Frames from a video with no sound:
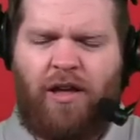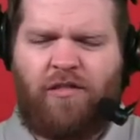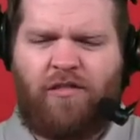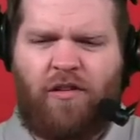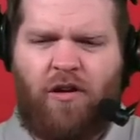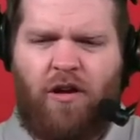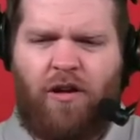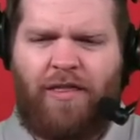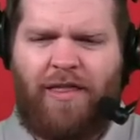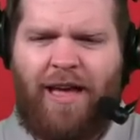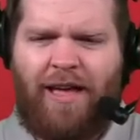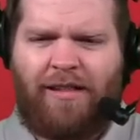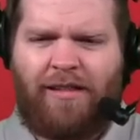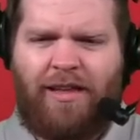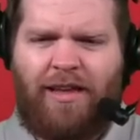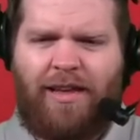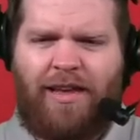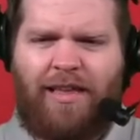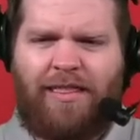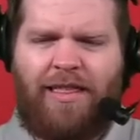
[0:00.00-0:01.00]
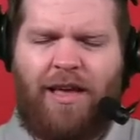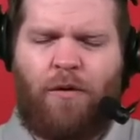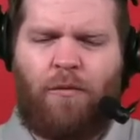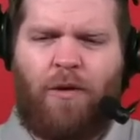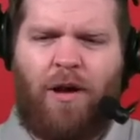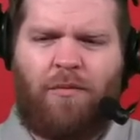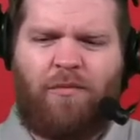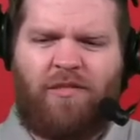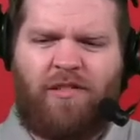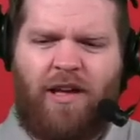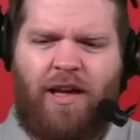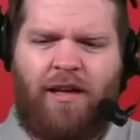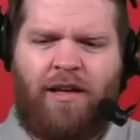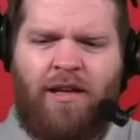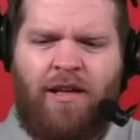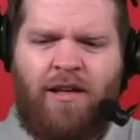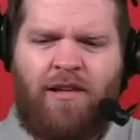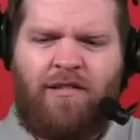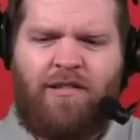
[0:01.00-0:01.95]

It's all on that link at that website.